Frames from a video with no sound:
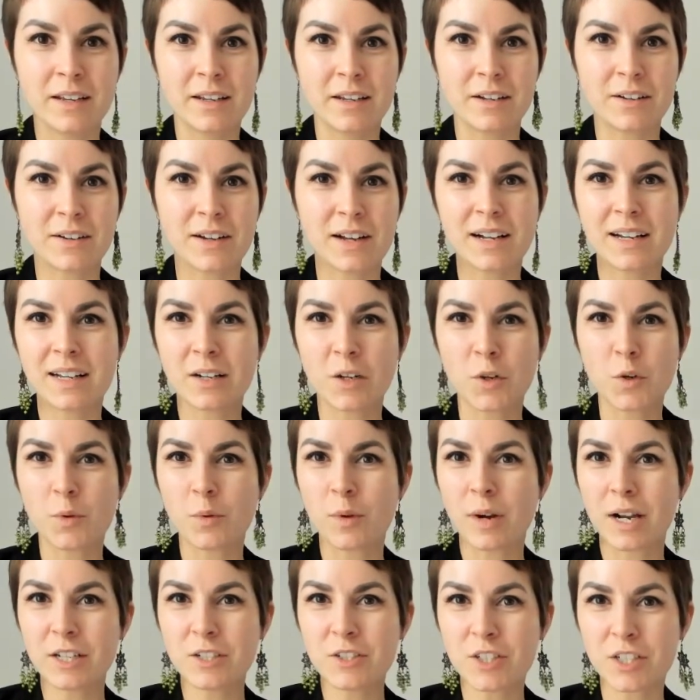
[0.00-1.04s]
You're not going to
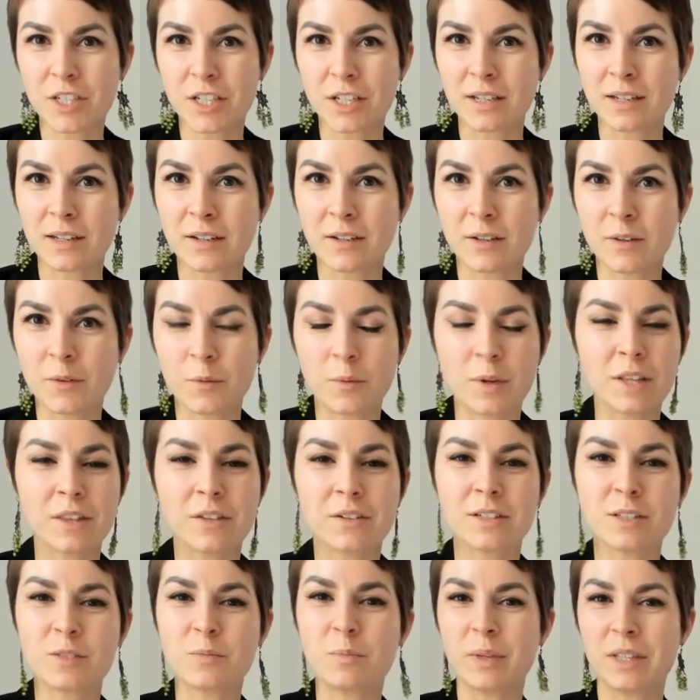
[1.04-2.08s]
question
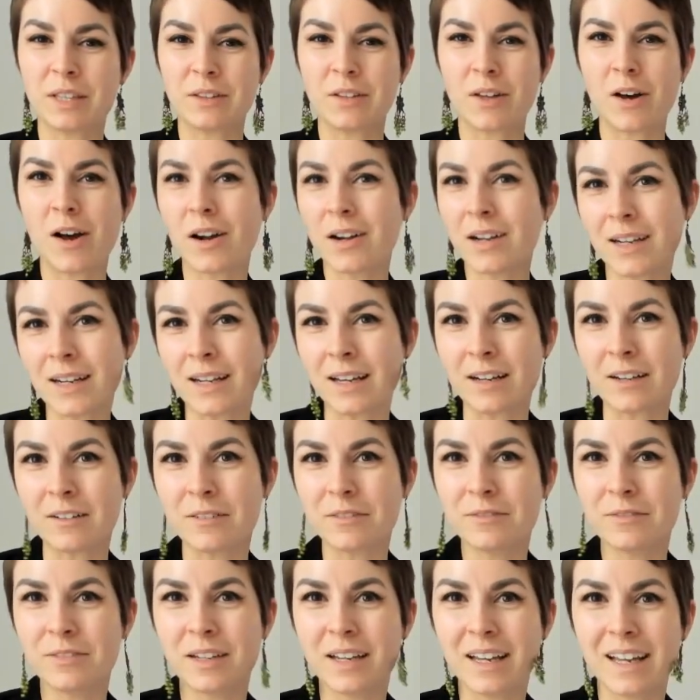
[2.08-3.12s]
whether it's been long
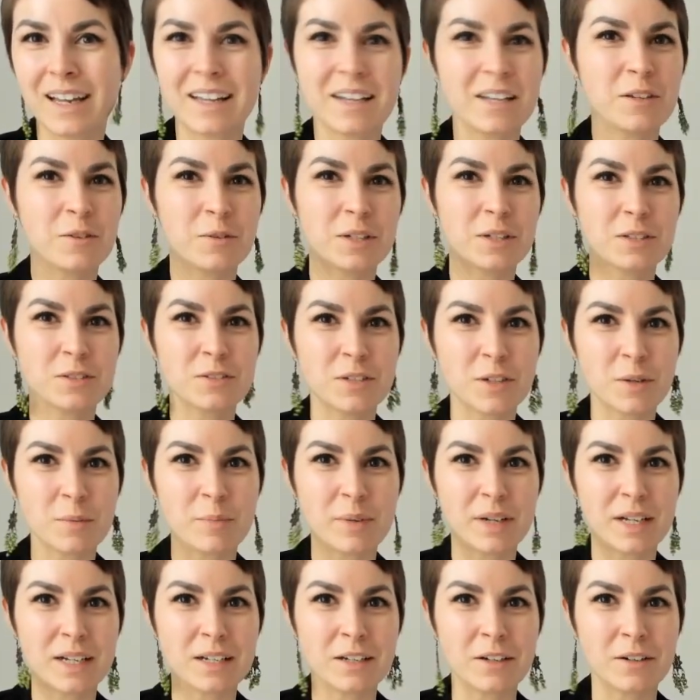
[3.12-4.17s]
enough and you can start
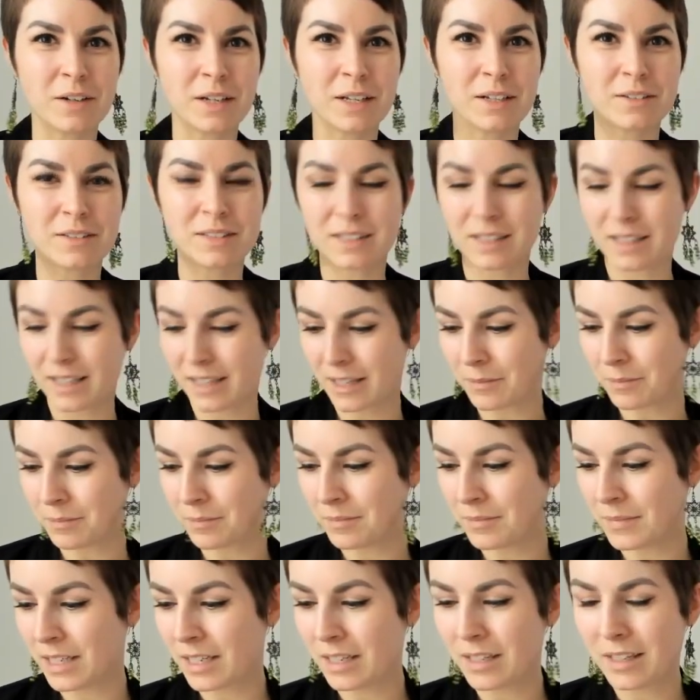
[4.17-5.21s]
biting your nails
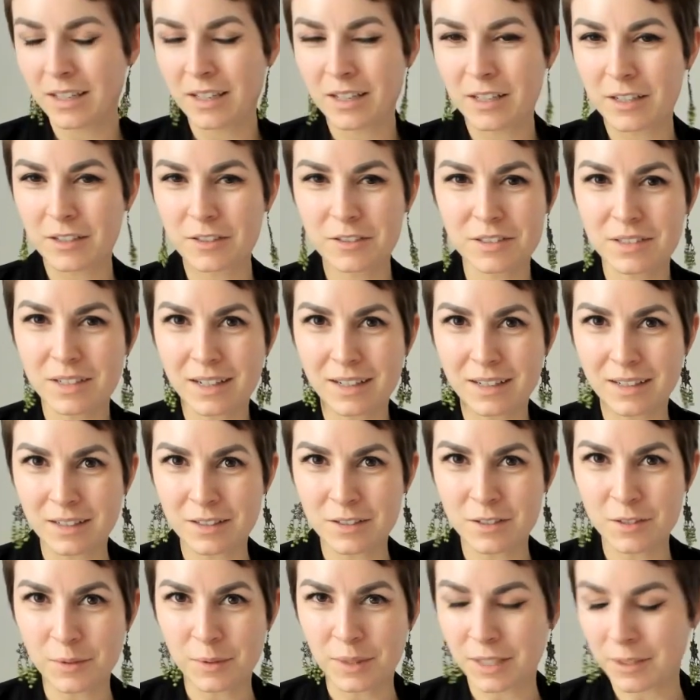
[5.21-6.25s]
again. You're just not going
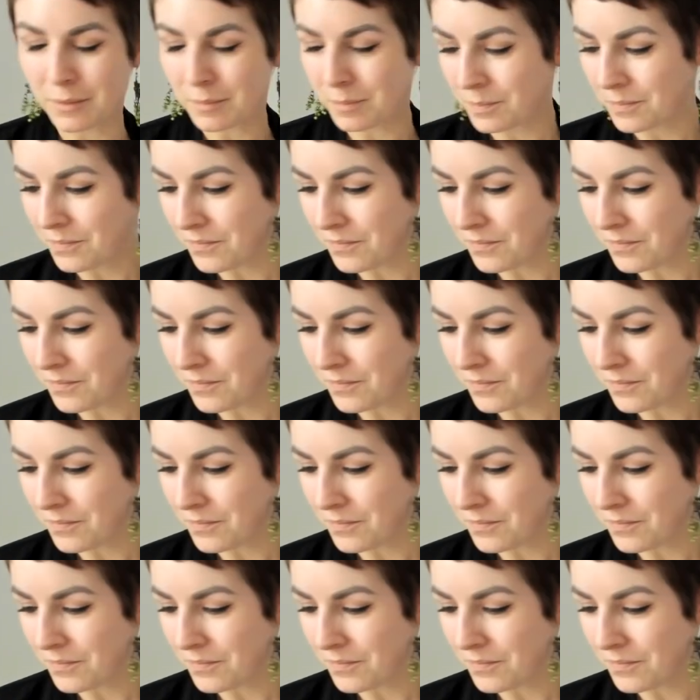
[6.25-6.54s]
to do it.